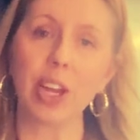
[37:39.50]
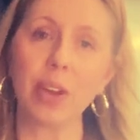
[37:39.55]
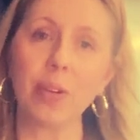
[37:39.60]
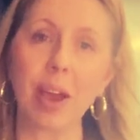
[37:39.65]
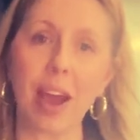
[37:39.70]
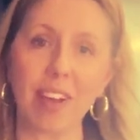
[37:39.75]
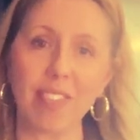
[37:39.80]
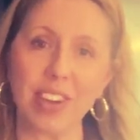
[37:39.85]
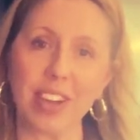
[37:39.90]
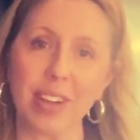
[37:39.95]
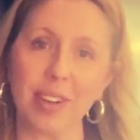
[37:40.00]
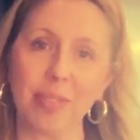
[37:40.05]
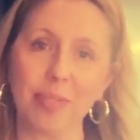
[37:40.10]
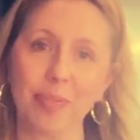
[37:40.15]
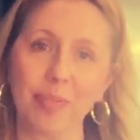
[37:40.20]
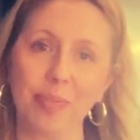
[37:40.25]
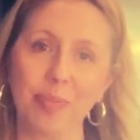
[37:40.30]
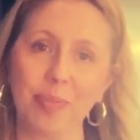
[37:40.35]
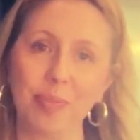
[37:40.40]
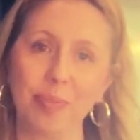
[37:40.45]
you have it.
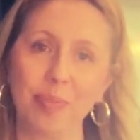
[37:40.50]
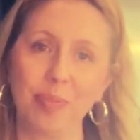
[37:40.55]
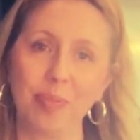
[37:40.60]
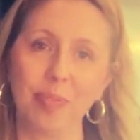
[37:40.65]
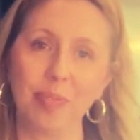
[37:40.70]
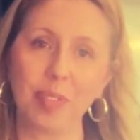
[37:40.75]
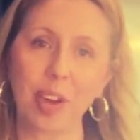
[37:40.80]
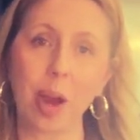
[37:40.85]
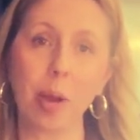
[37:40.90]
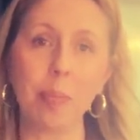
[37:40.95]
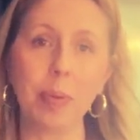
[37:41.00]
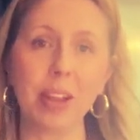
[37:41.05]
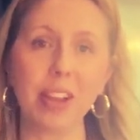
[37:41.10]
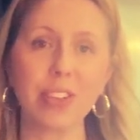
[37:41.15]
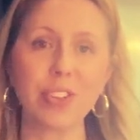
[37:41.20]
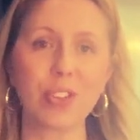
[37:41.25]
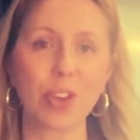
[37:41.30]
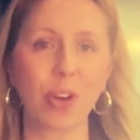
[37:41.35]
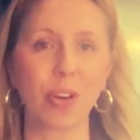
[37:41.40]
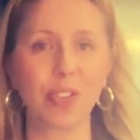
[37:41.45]
Our meal
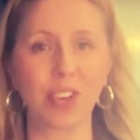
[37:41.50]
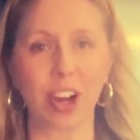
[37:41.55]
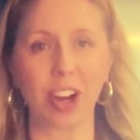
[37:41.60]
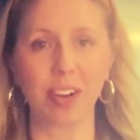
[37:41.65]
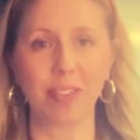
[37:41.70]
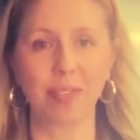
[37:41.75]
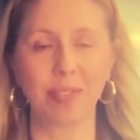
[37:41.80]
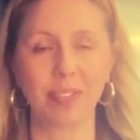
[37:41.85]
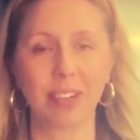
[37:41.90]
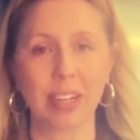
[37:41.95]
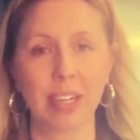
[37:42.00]
is over.